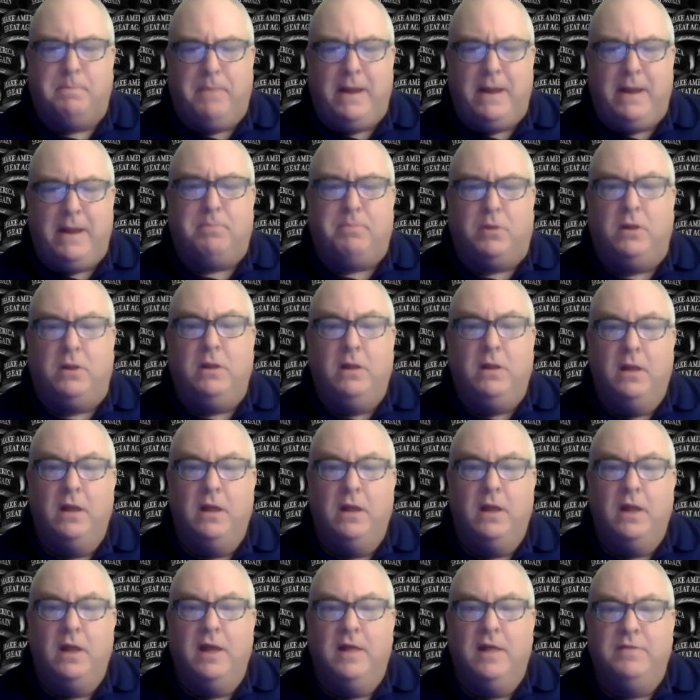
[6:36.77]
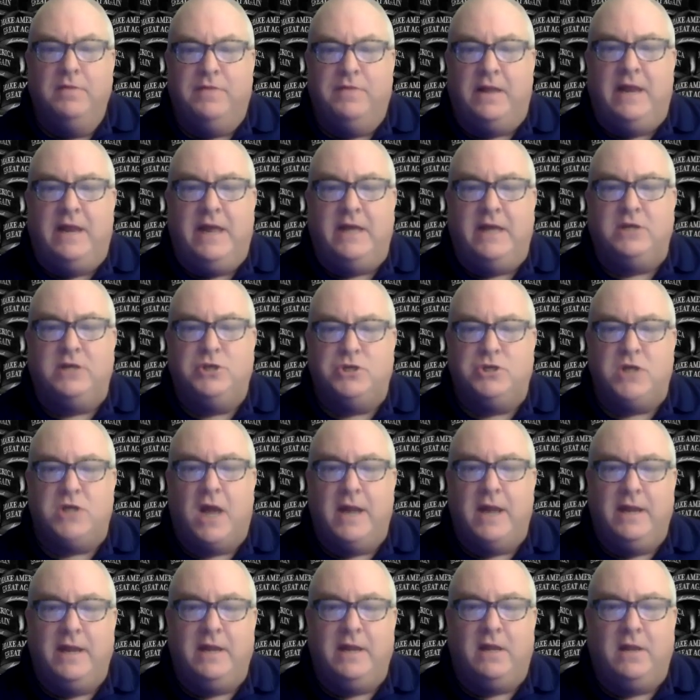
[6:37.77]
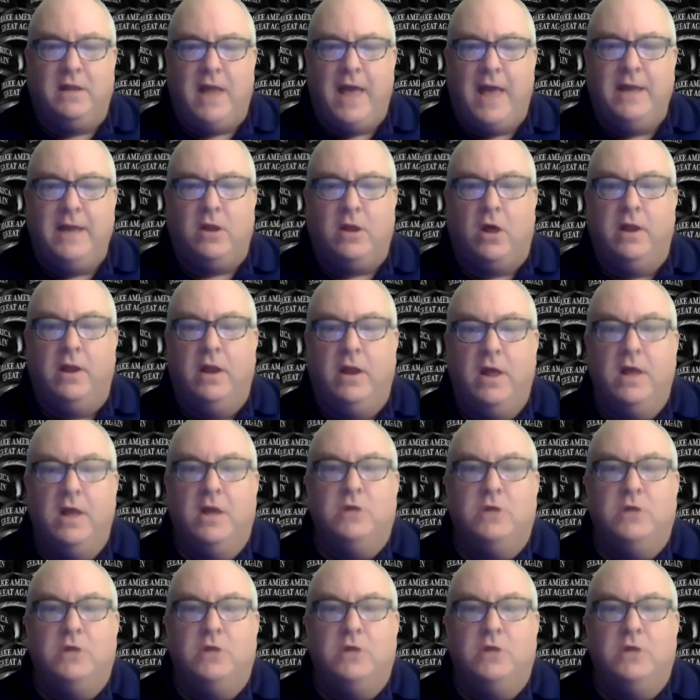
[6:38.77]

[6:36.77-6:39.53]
people that he is shining a light on.